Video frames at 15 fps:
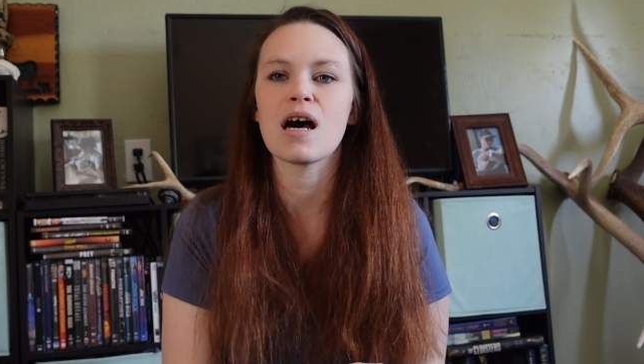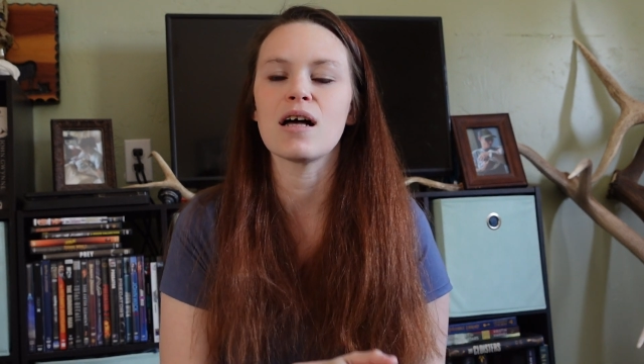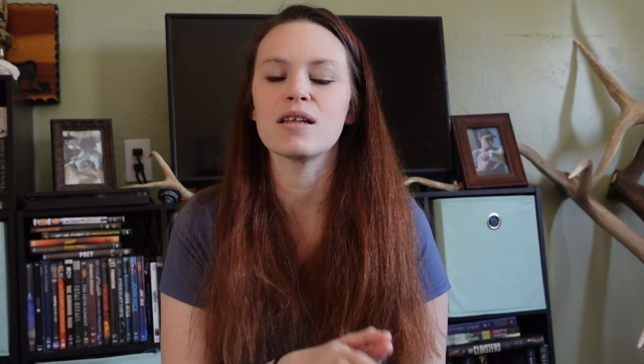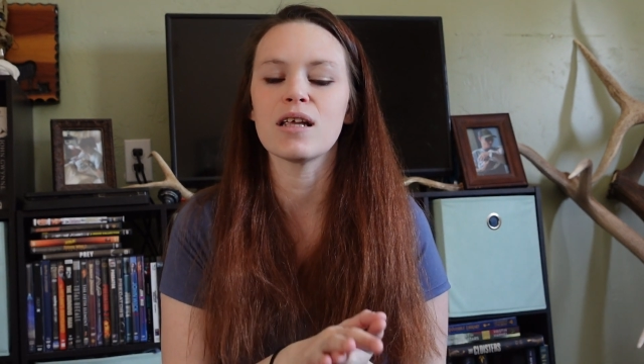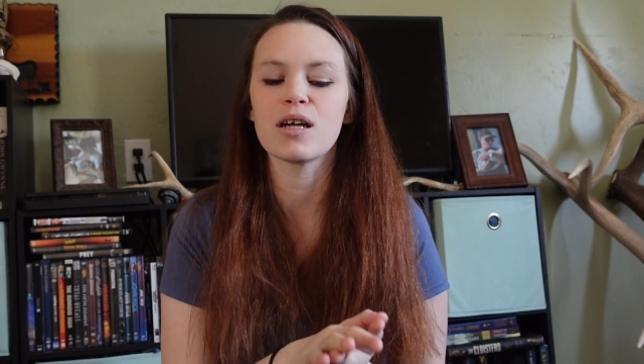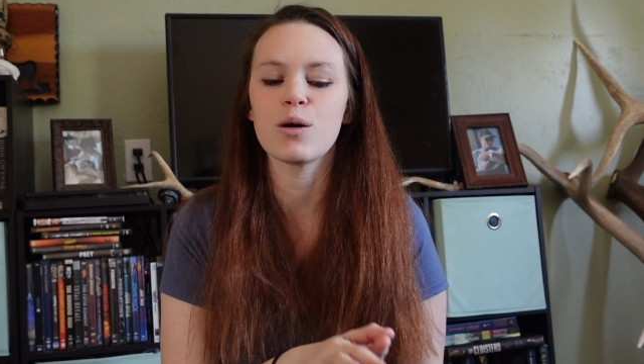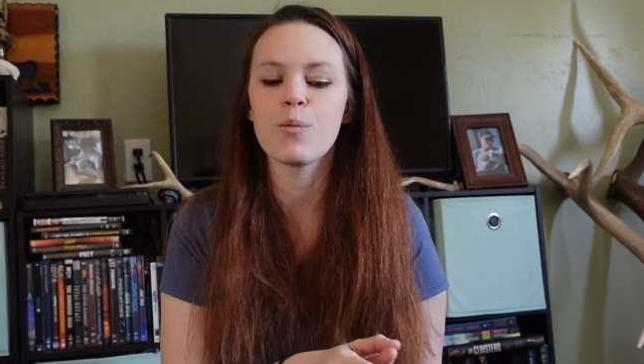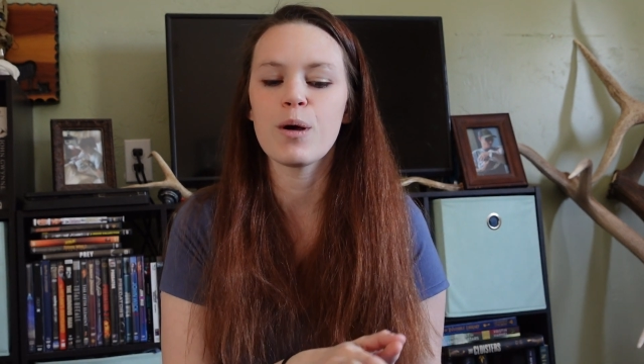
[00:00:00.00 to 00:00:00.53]
a
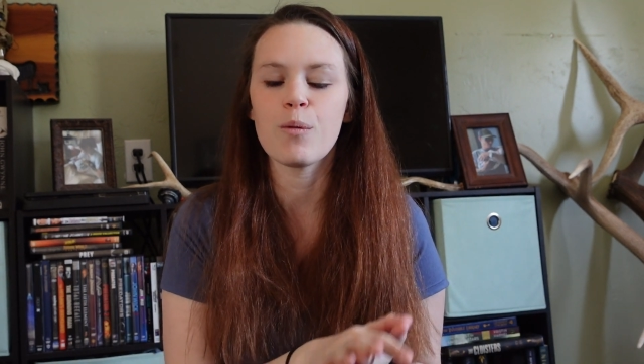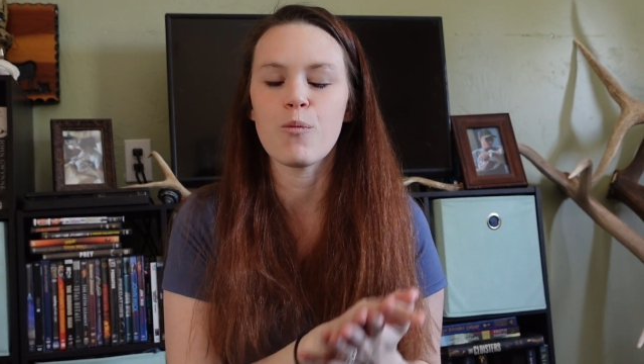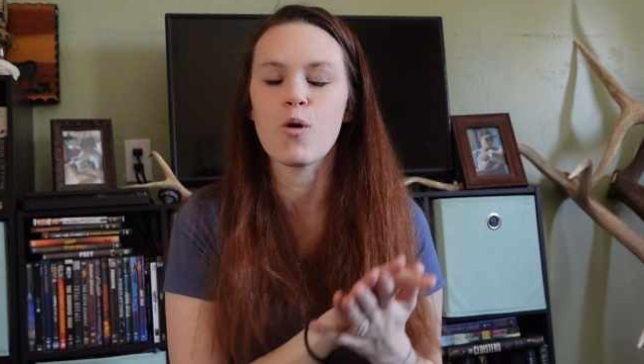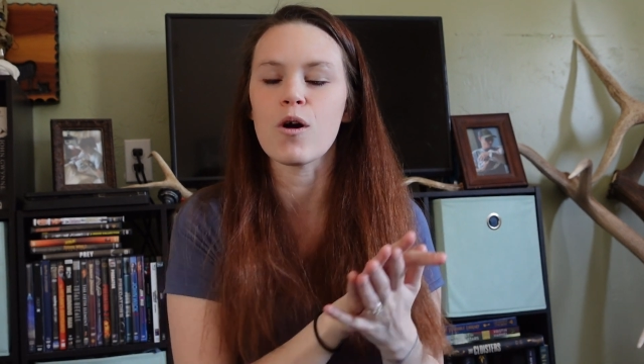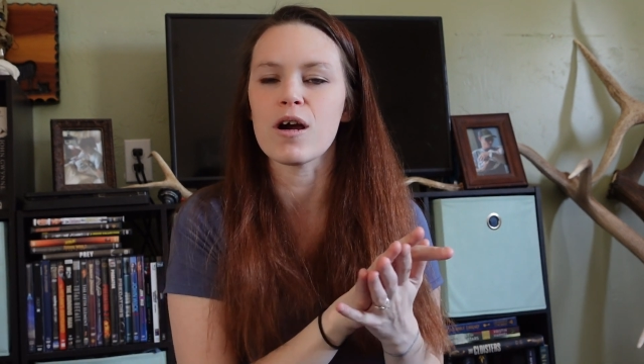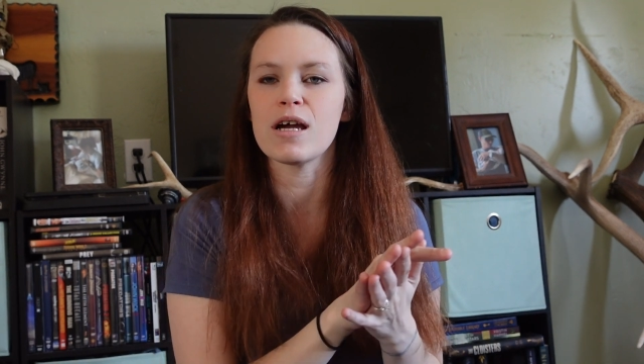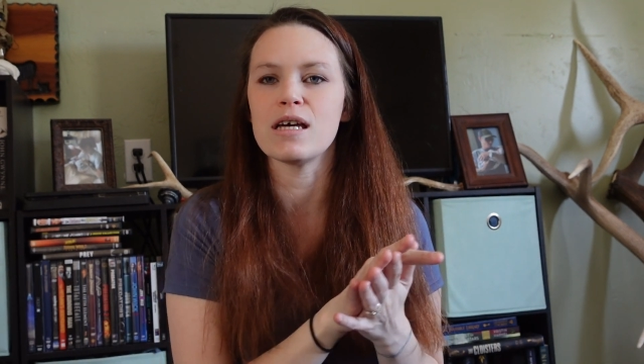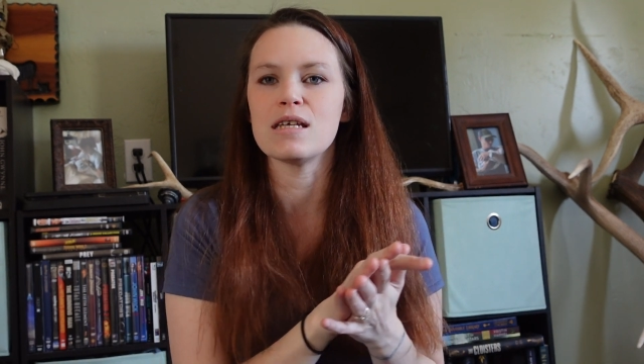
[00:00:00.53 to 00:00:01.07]
little bit
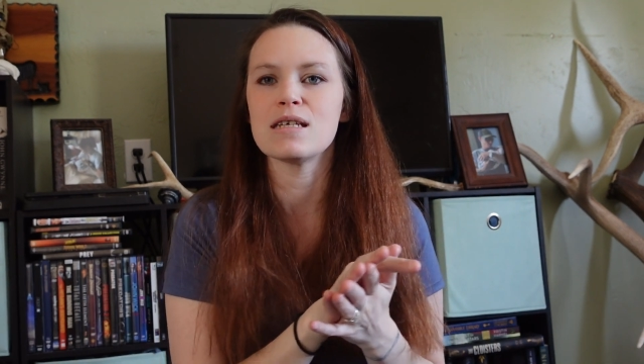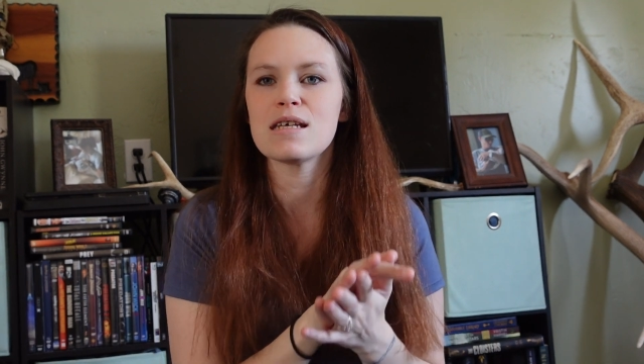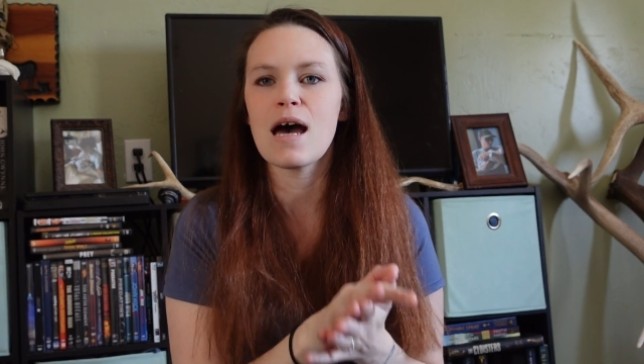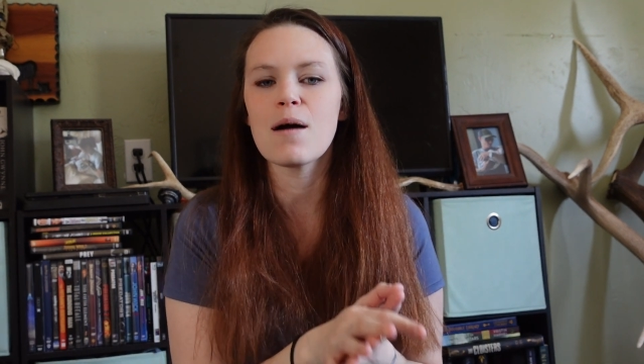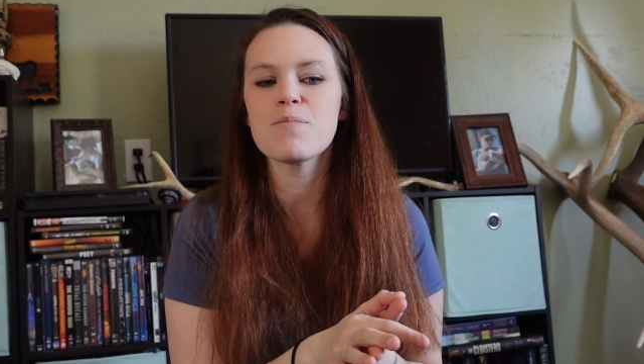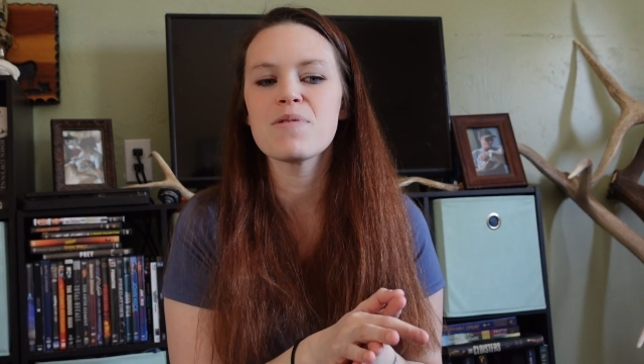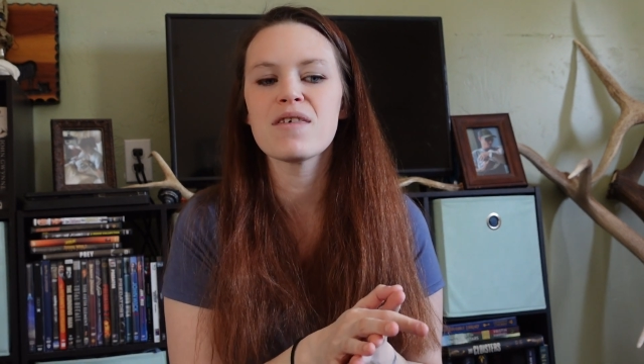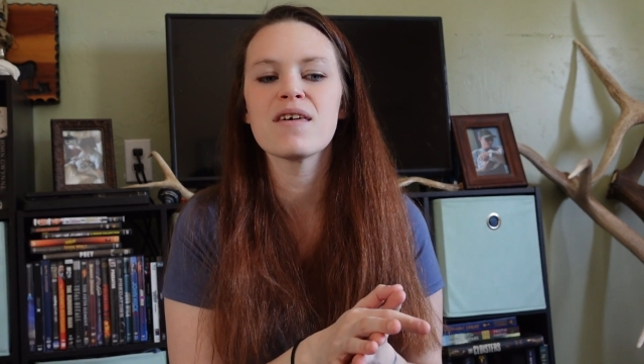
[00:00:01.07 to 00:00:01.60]
more in
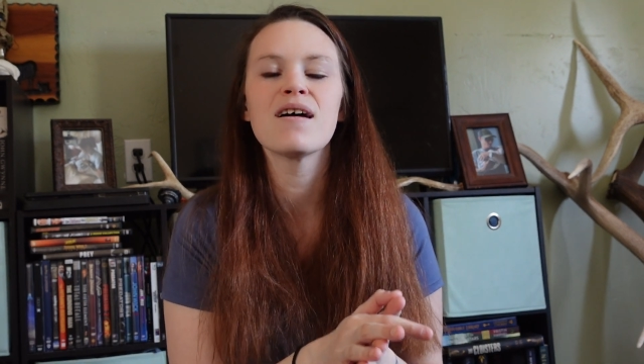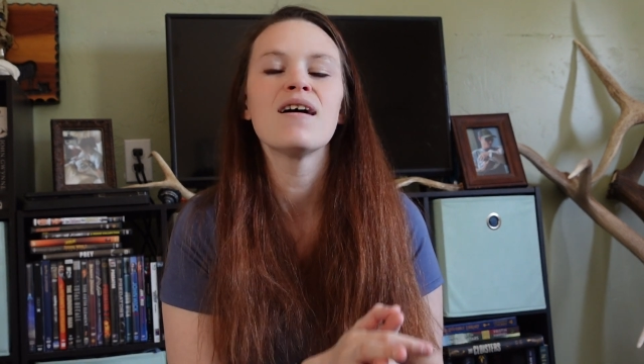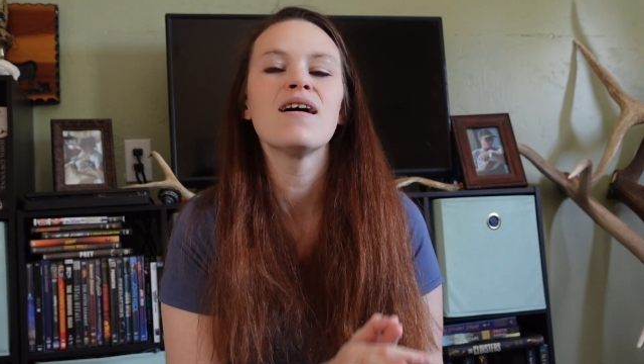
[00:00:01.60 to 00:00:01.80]
depth.